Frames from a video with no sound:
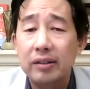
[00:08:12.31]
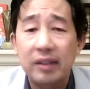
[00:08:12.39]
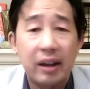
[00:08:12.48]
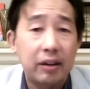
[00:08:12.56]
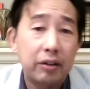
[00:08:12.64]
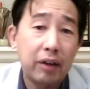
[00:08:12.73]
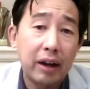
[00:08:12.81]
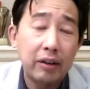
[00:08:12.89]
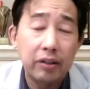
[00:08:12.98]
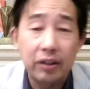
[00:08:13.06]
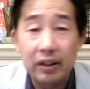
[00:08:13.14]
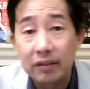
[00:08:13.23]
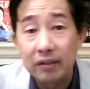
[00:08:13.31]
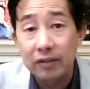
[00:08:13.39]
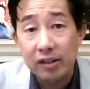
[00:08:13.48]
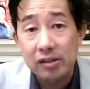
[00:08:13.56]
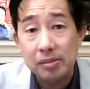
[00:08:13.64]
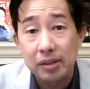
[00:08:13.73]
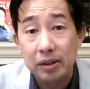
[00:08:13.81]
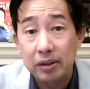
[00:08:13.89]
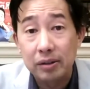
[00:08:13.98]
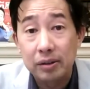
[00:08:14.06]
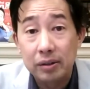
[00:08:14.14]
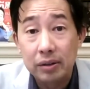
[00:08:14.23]
10 grand on an investment
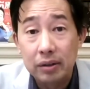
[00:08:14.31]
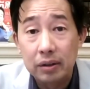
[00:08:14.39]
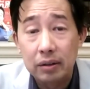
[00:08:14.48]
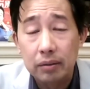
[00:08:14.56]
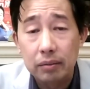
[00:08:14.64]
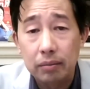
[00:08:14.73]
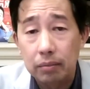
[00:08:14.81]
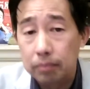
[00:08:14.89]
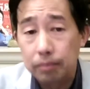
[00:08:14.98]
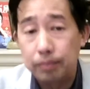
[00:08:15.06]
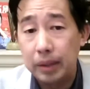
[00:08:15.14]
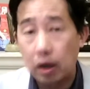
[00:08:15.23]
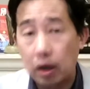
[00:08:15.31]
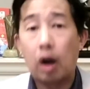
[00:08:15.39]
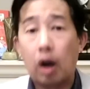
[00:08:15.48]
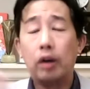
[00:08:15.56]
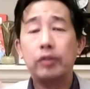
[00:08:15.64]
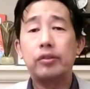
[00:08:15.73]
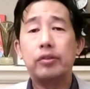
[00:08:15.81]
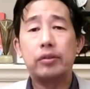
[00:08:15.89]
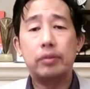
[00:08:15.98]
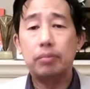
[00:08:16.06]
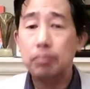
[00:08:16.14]
because